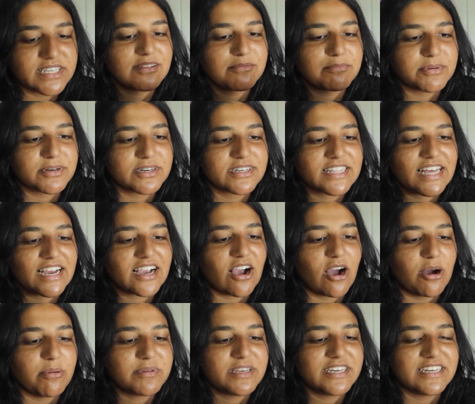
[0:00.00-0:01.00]
the book that
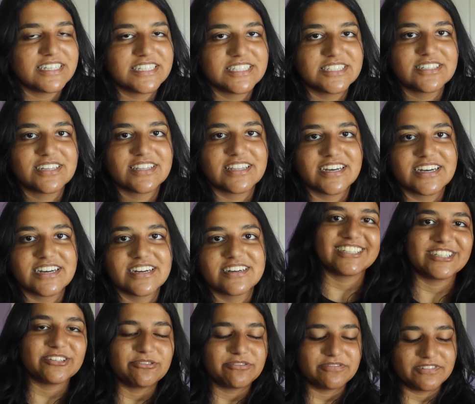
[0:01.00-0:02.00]
got me into their
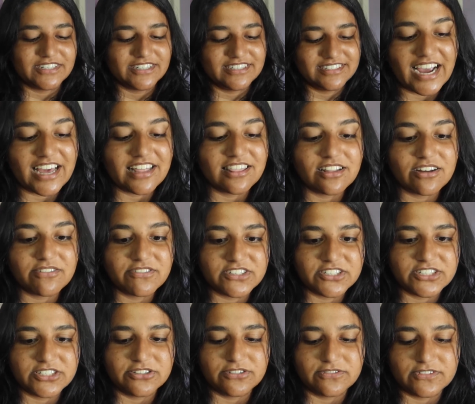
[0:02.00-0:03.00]
universe. I love
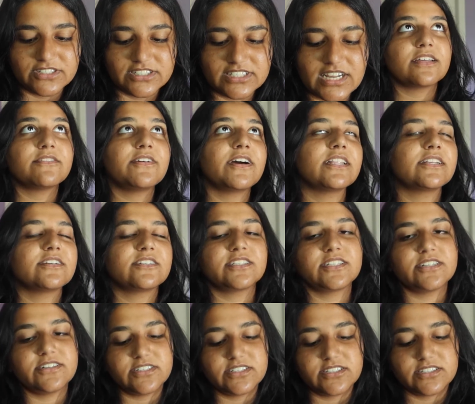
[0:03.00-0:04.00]
their universe. I love how their
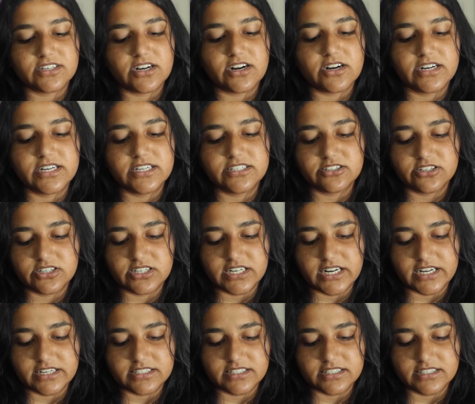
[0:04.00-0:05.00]
series are
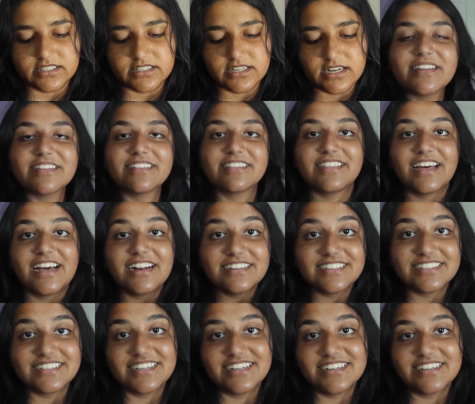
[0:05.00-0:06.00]
interconnected. That
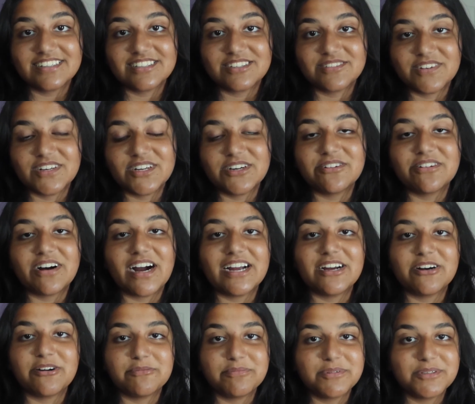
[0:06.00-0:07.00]
is the end of this video. I
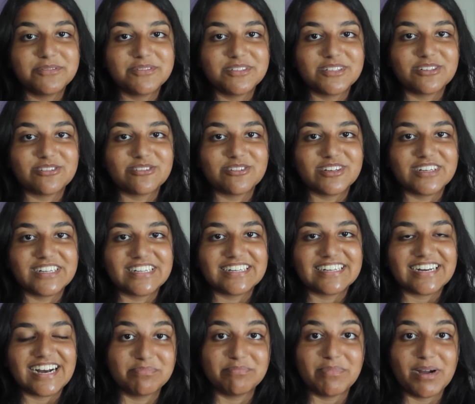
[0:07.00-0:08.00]
hope you
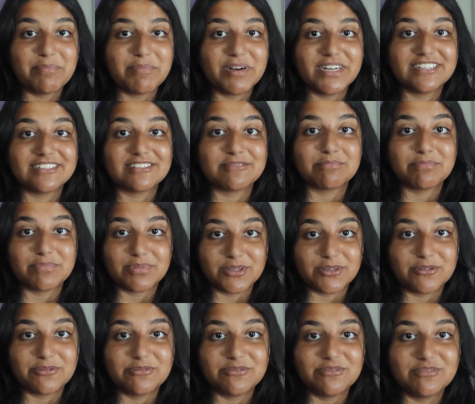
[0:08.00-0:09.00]
enjoyed. My mind is
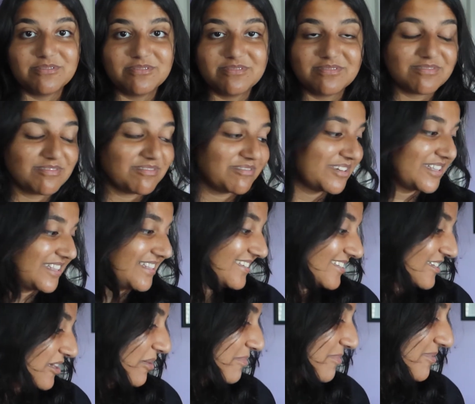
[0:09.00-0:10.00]
blown. with
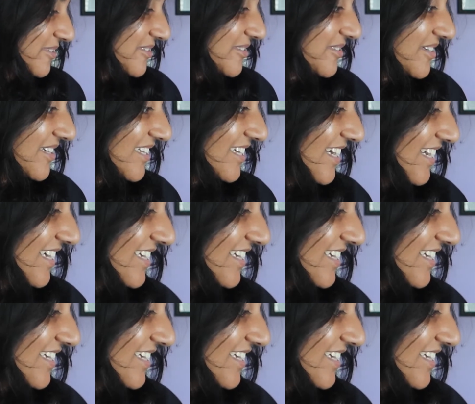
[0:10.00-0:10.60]
this opportunity.